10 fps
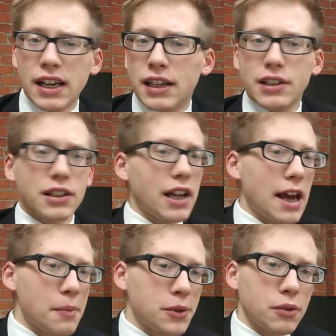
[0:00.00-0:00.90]
it is an
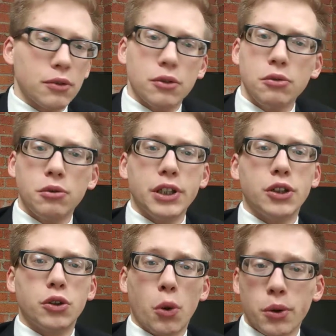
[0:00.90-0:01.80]
absolutely
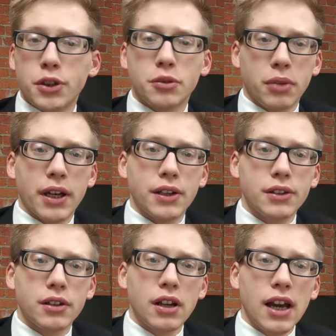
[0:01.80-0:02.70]
gorgeous
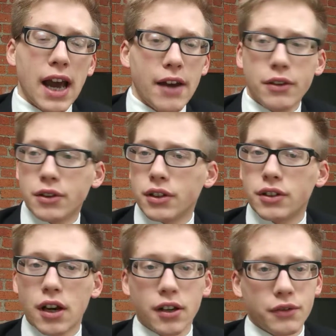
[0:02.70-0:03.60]
place, and there's a
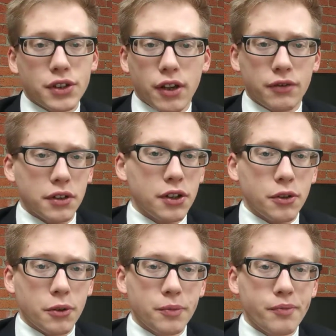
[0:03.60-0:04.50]
ton of stuff to do.